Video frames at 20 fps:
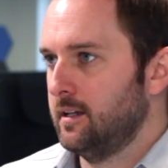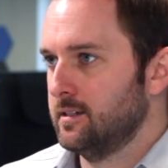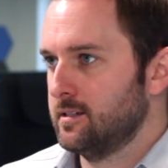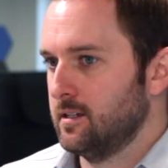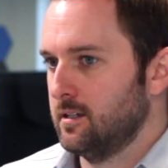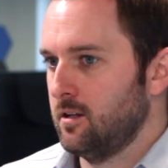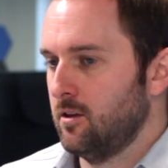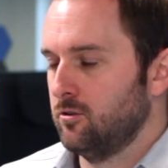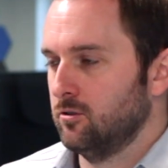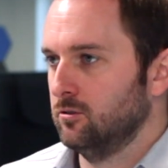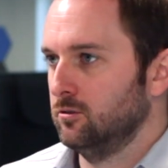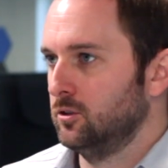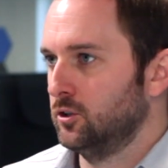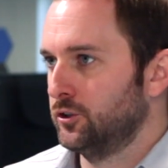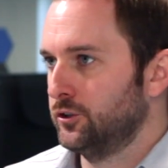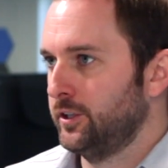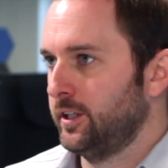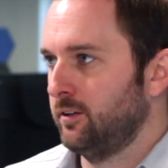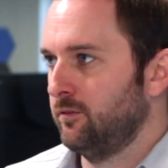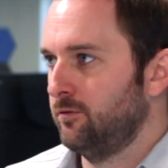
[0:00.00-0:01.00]
it's another
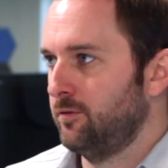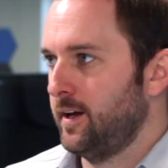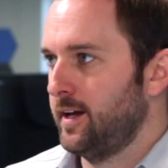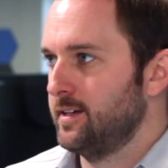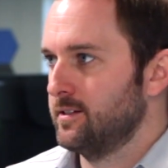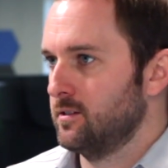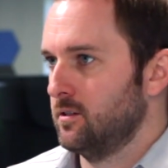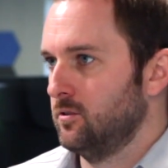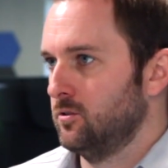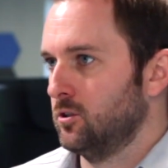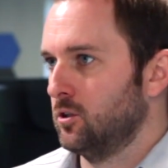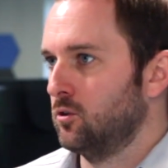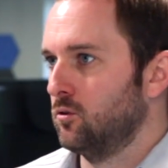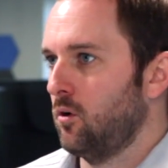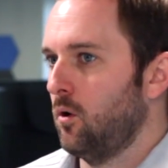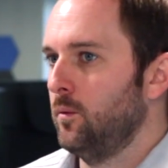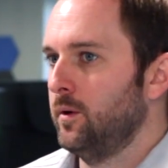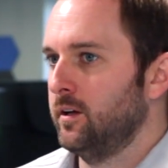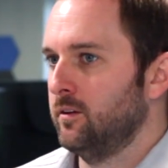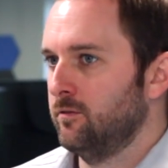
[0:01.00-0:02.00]
learning phase, another
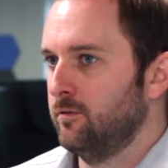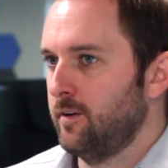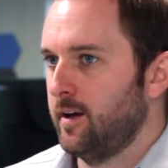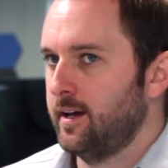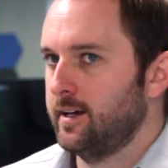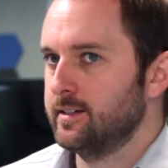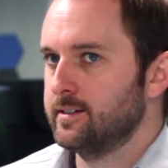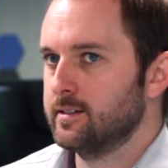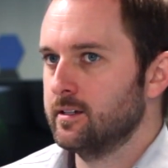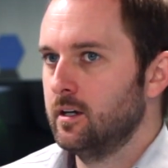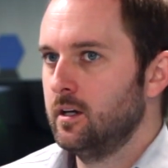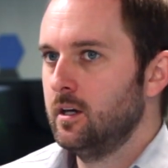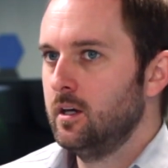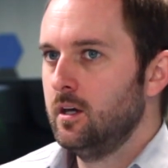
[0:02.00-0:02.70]
growing phase.